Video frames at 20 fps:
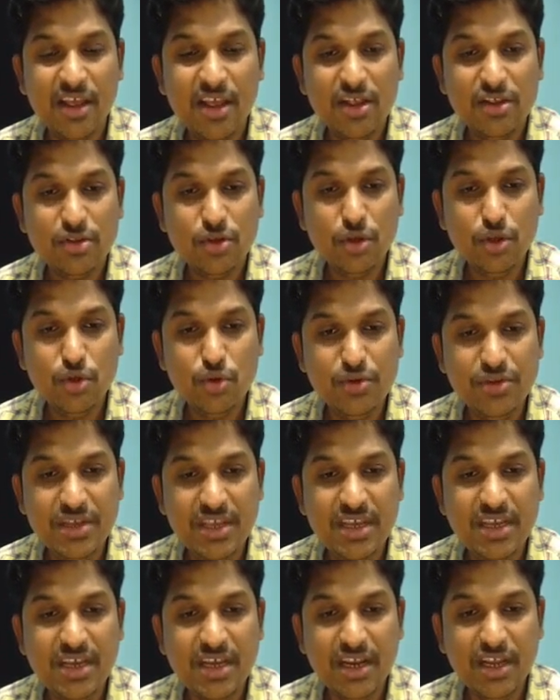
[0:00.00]
So you see
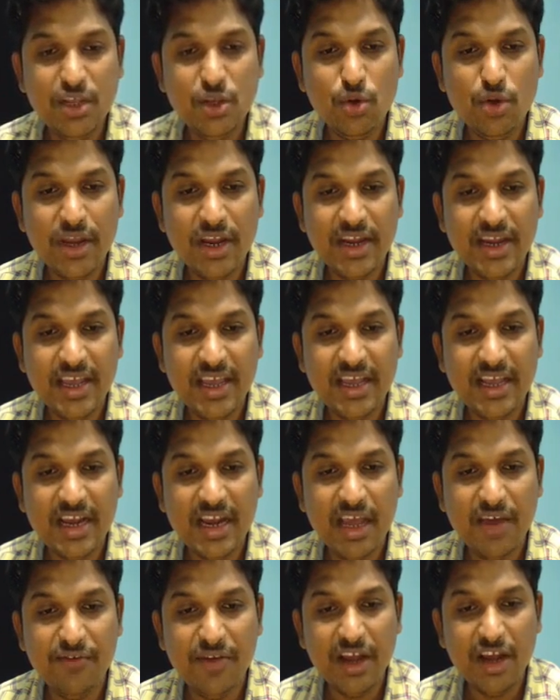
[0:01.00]
here, you can take
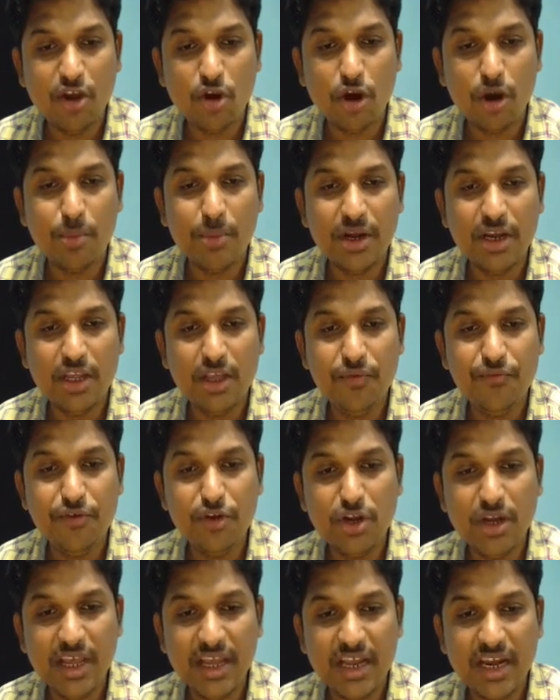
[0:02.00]
11 common. If you
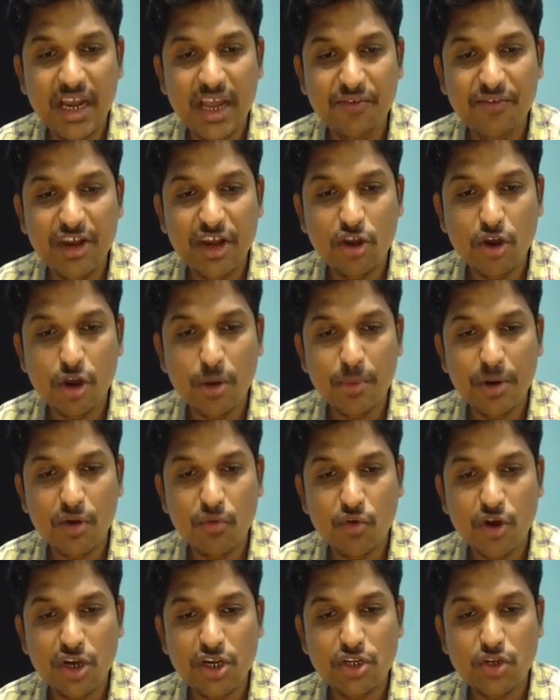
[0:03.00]
take 11 common,
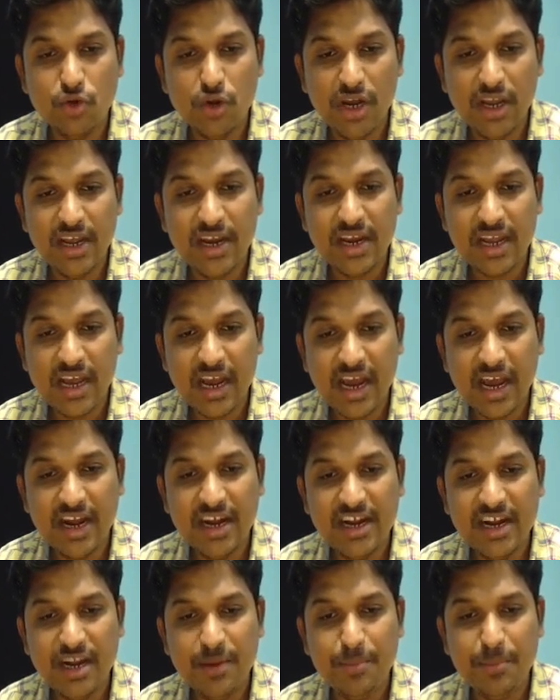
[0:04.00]
what you will get?
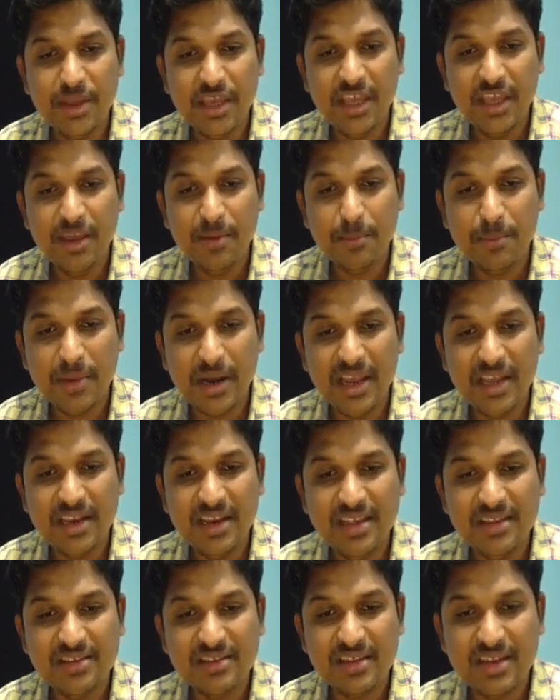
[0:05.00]
100p
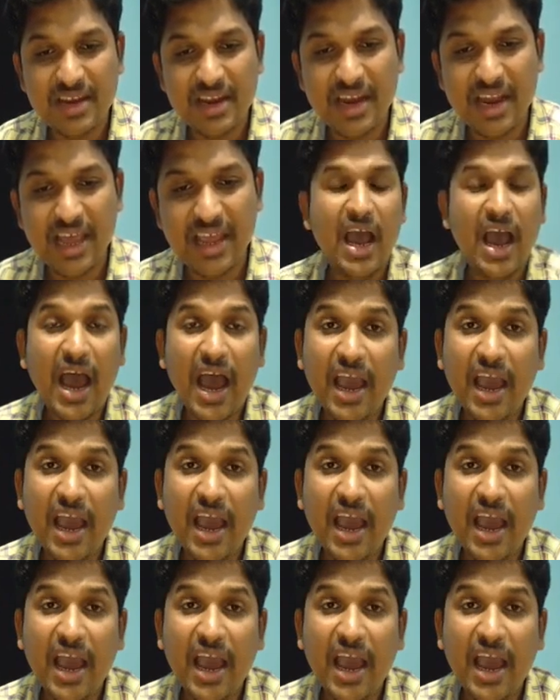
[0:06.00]
minus 9.